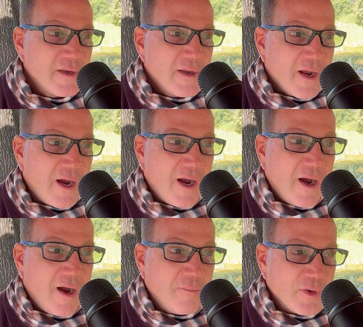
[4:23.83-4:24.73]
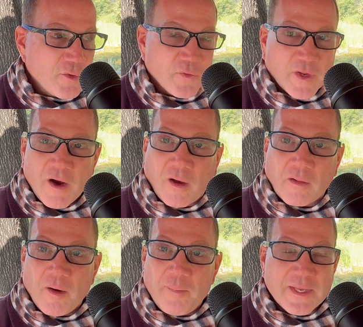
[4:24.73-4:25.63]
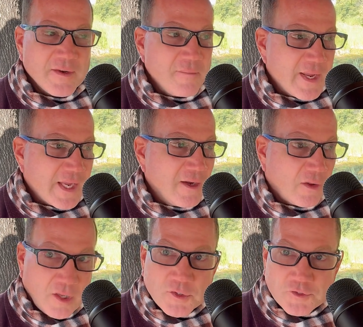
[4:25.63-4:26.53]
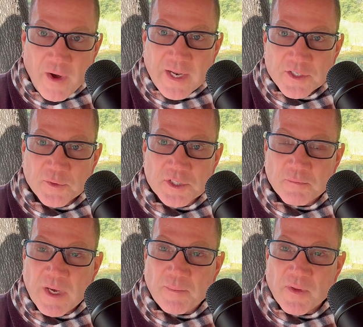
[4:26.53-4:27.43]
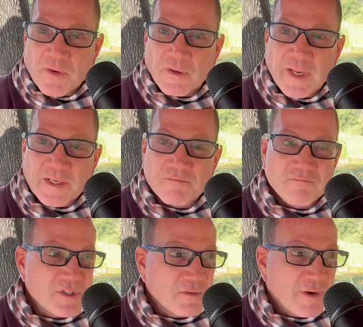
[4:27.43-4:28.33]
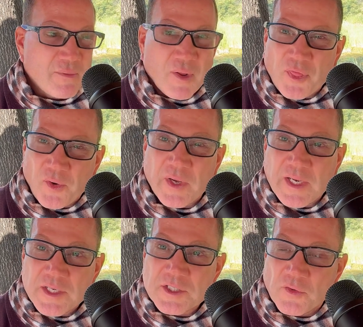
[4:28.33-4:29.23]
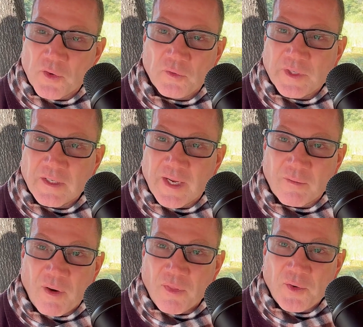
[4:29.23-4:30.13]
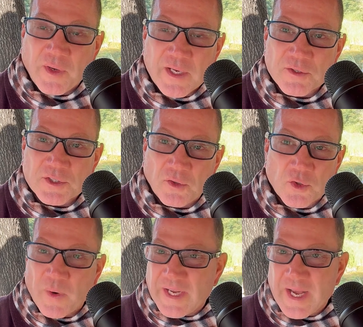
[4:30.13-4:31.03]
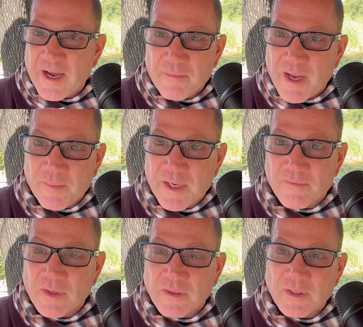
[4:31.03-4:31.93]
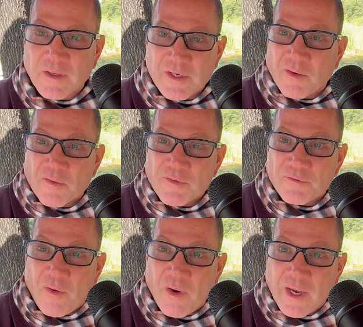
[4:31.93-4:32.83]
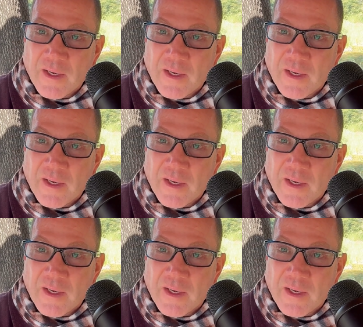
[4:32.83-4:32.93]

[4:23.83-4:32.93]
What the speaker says: and through the car club, I ended up making close friends with some people that are like right around 30 still. They're only in like around 30 years old, 29 maybe even, you know, younger than Fawn.